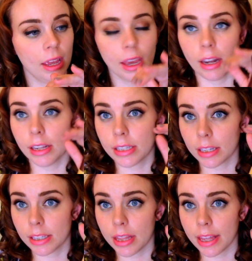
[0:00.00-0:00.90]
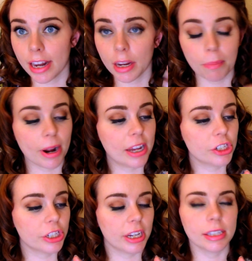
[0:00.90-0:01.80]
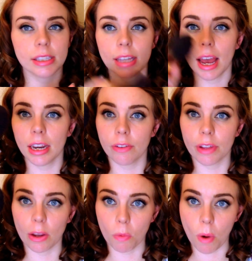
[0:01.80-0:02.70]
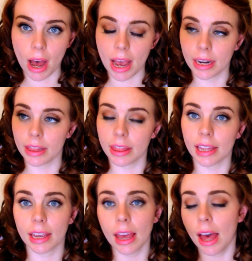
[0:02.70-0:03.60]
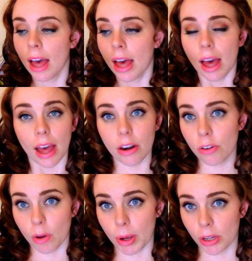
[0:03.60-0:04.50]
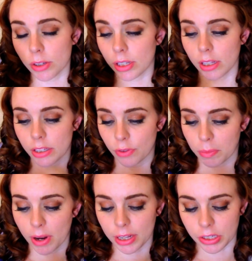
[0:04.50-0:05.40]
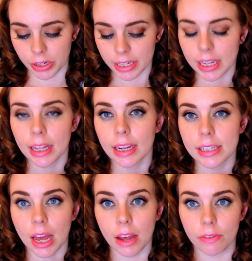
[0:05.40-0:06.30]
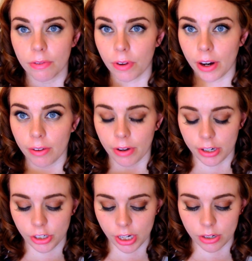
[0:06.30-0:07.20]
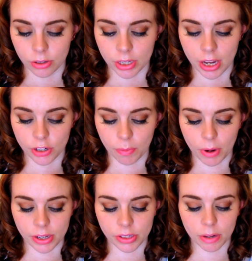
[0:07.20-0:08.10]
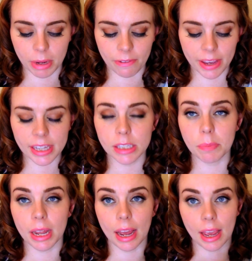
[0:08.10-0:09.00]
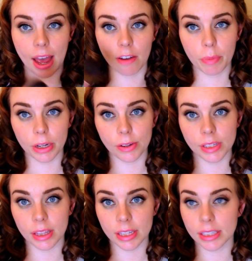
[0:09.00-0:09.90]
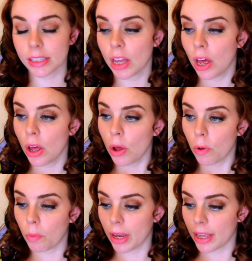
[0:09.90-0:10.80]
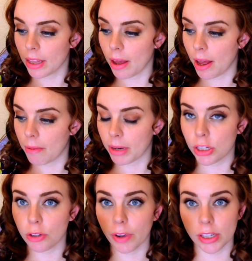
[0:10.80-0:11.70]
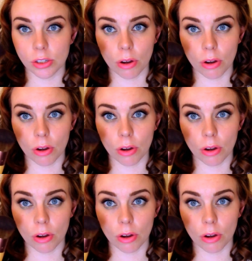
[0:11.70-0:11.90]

and it's a synthetic brush. It's kind of like wide and thick. I don't know about using this for bronzer because I like to have very, very gentle touch of bronzer on my face, but I have been using this with um, my Too Faced